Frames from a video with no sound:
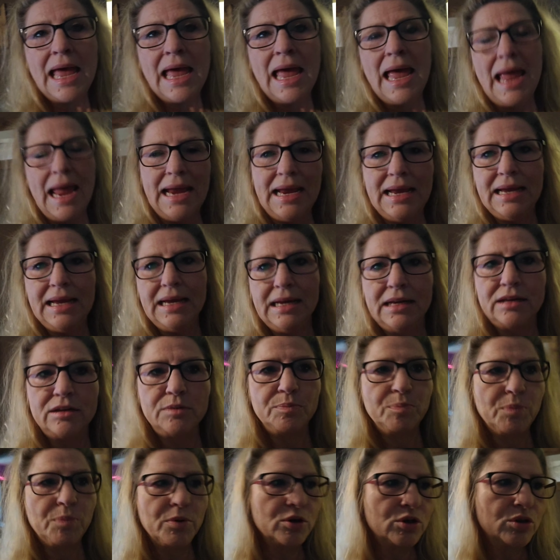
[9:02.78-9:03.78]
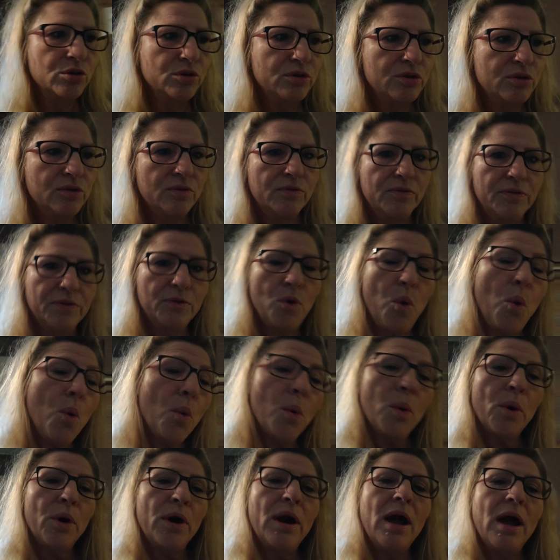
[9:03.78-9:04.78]
and bushels of
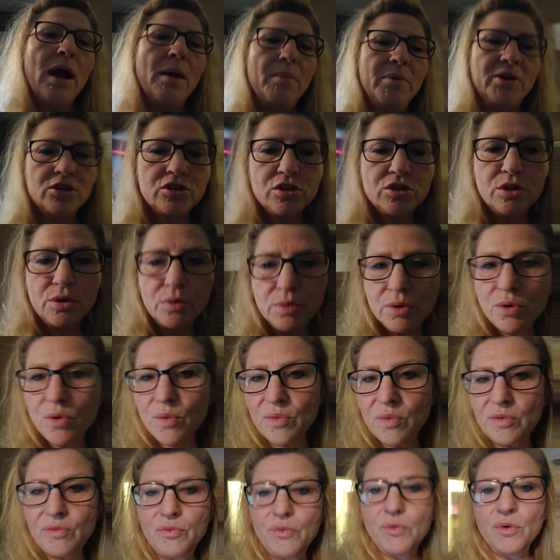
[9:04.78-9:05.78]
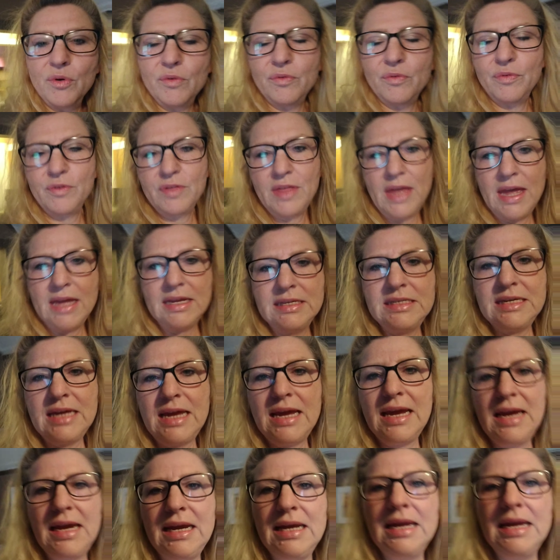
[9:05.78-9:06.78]
corn, how much they were going for that
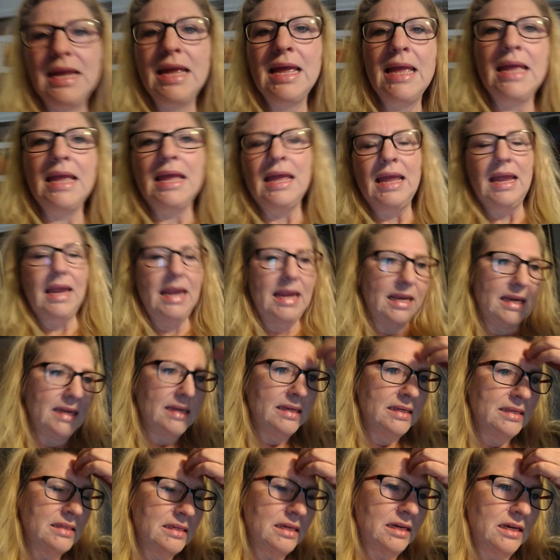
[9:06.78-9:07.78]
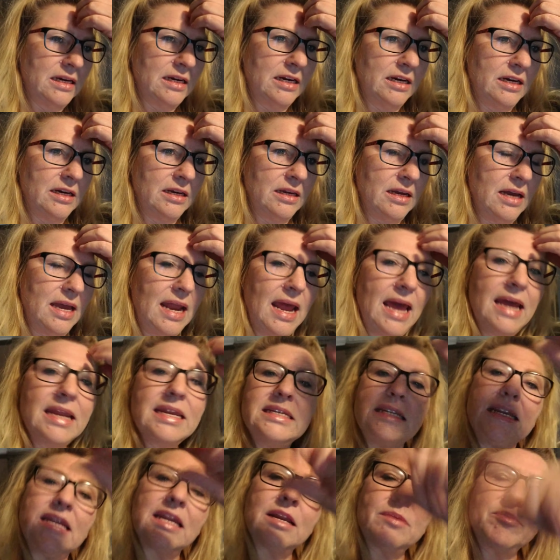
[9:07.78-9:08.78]
day. And I had
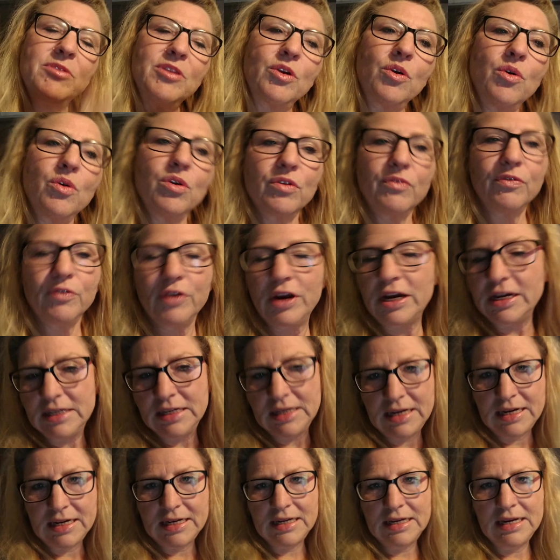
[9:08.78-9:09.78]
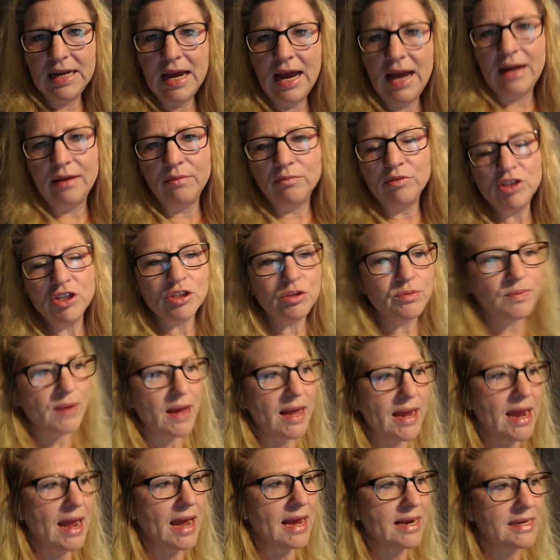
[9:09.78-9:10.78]
a date up in the corner for 1889, which is
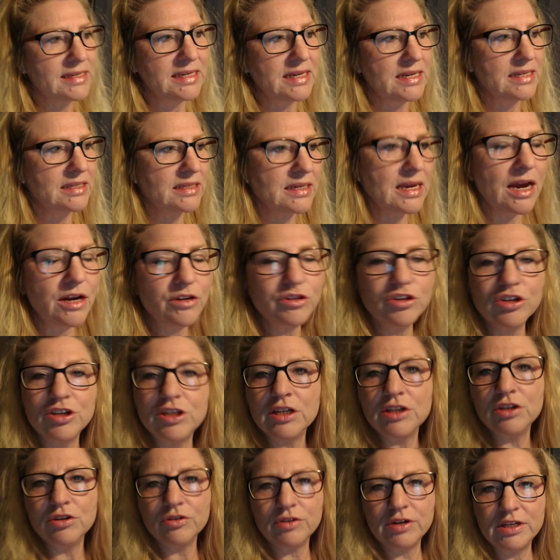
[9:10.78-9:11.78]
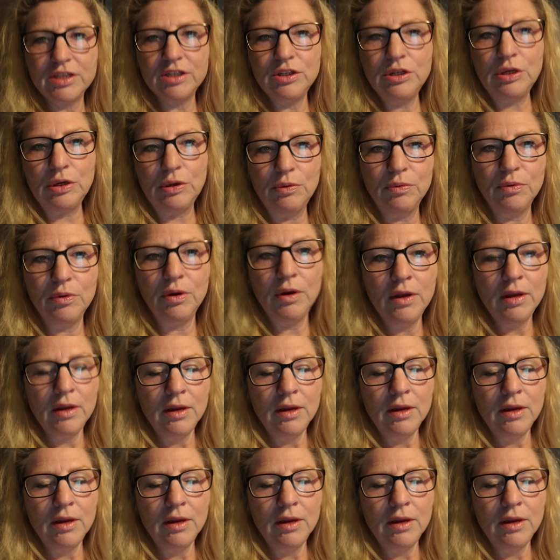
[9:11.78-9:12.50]
why I say it's contradictory to